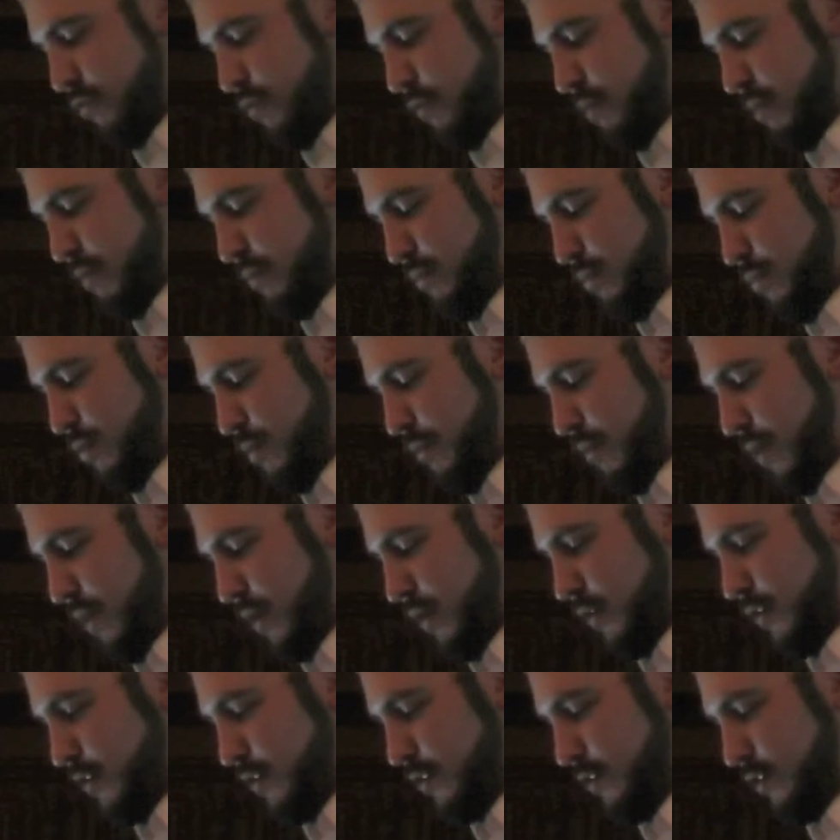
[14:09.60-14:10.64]
through a bit more
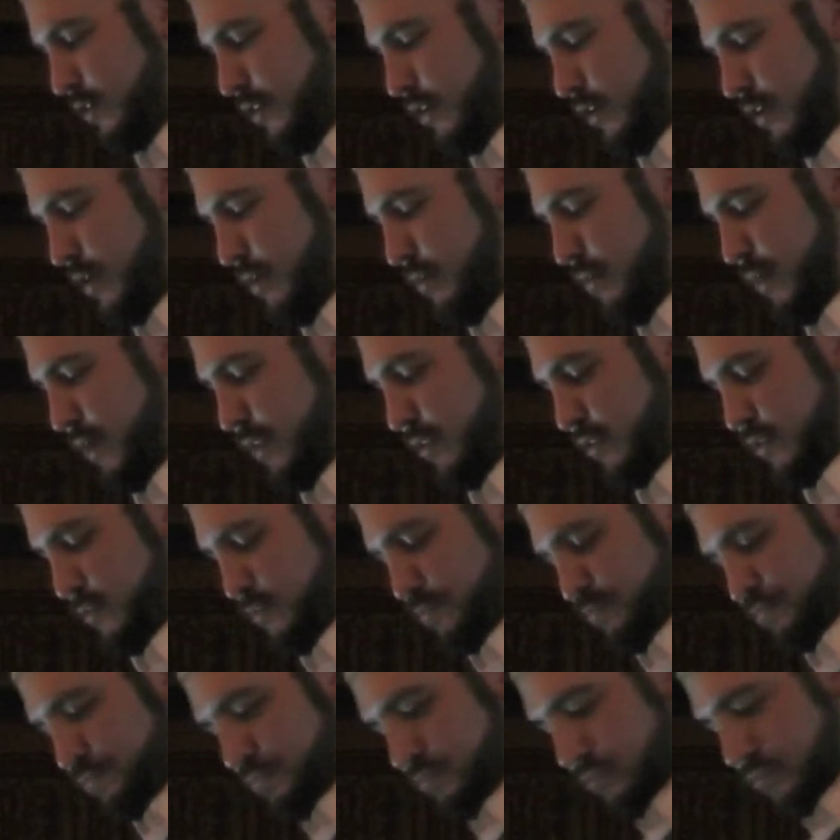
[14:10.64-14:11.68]
about this in a bit.
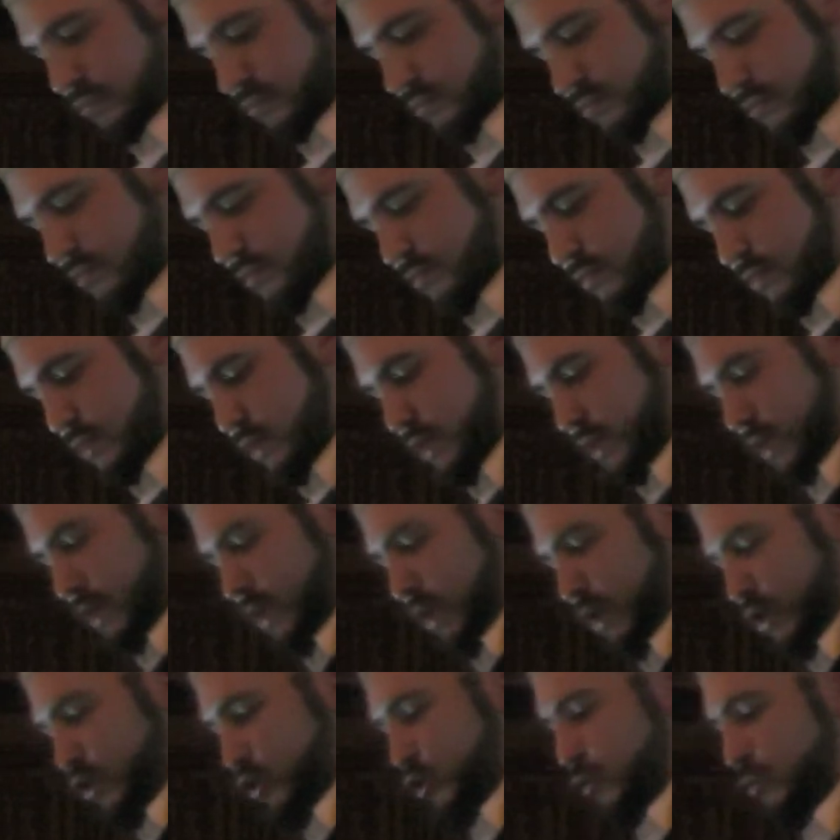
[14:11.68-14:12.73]

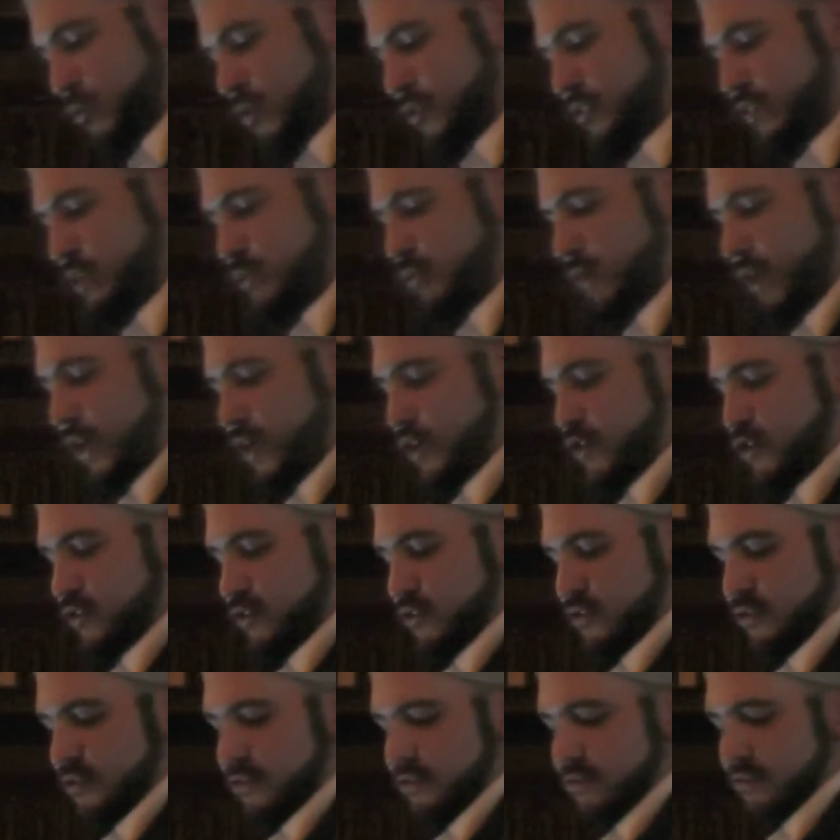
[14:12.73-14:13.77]
Community
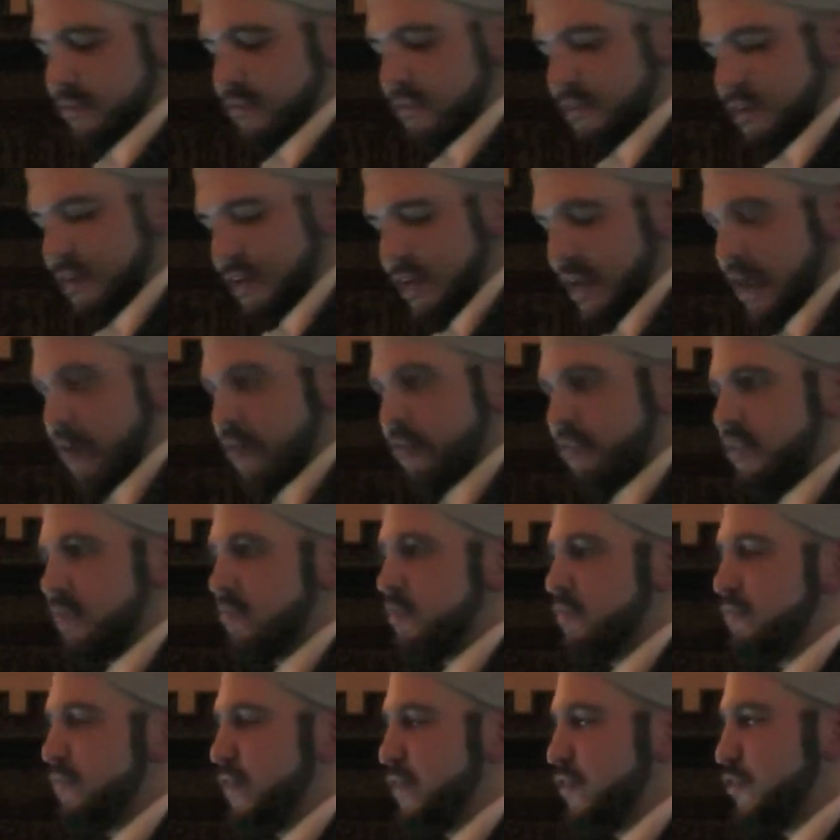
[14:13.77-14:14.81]
relations, how
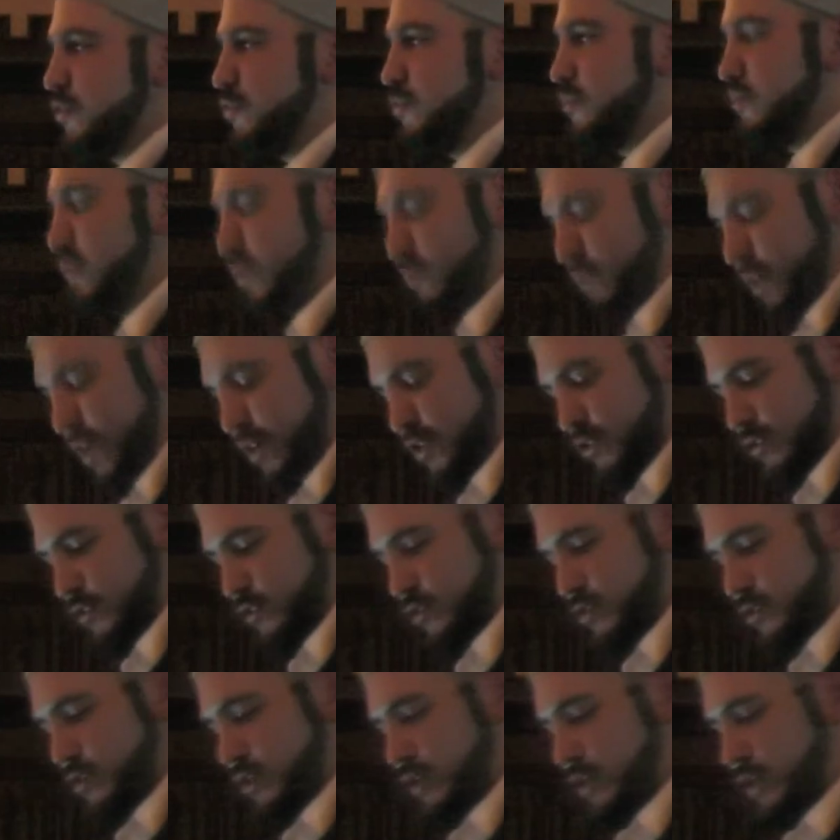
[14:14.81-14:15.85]
Islam defines community
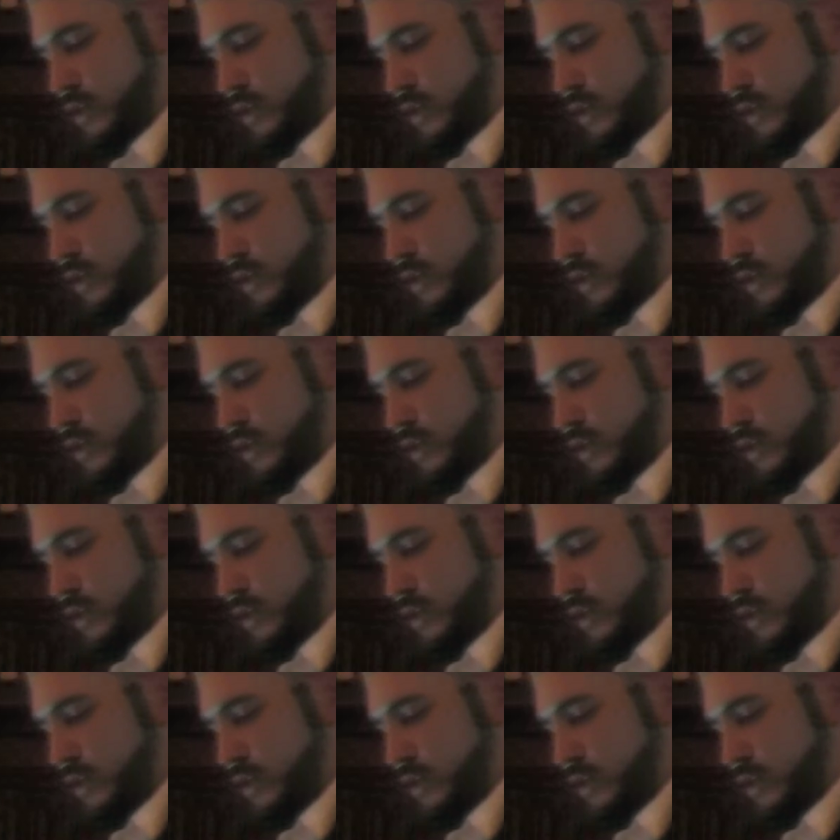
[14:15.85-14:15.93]
relations.